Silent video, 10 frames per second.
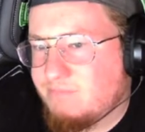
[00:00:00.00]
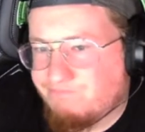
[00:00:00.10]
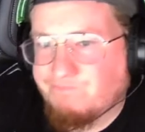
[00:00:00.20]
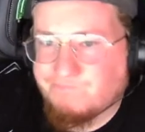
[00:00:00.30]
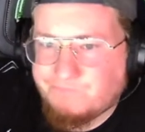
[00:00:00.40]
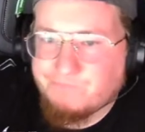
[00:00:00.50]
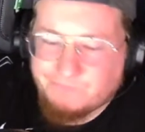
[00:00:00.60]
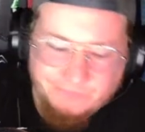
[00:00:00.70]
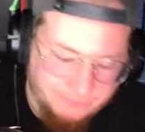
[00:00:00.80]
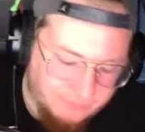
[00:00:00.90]
up to the
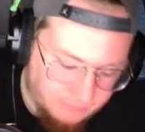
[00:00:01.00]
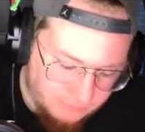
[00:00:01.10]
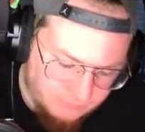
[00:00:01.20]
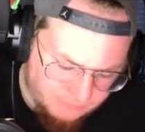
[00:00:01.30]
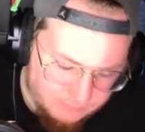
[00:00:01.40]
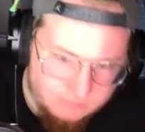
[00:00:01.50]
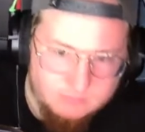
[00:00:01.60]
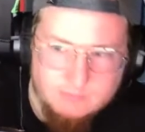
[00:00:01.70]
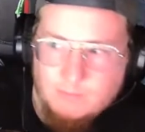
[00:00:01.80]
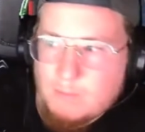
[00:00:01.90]
USC
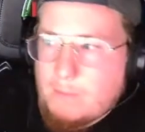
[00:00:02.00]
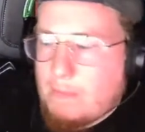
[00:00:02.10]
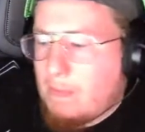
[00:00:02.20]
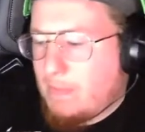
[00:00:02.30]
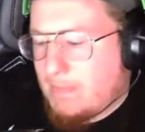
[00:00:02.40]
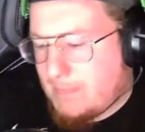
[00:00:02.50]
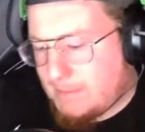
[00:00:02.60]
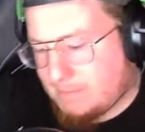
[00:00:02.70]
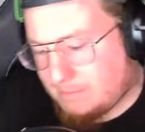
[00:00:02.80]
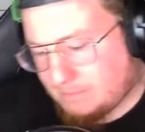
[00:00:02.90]
job, saying,
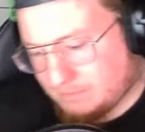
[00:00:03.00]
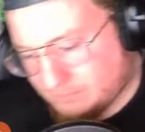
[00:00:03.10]
quote, "It's